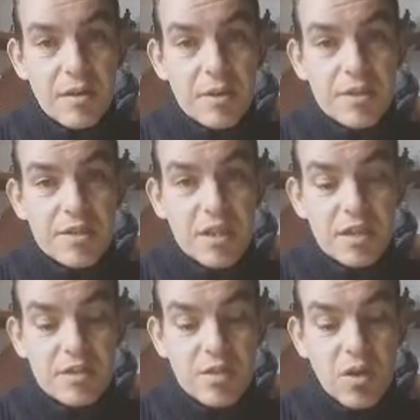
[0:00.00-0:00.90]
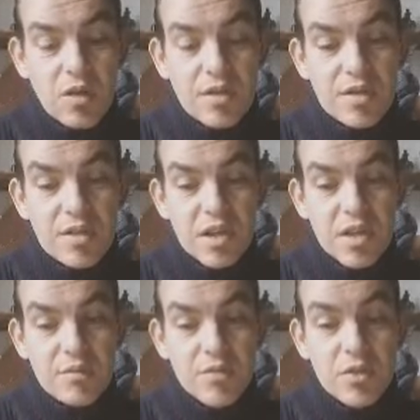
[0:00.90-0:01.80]
scale dolls.
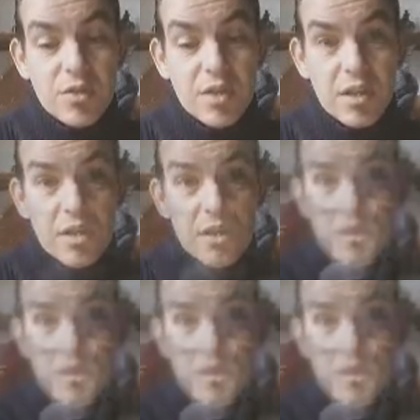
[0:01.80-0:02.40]
I'm doing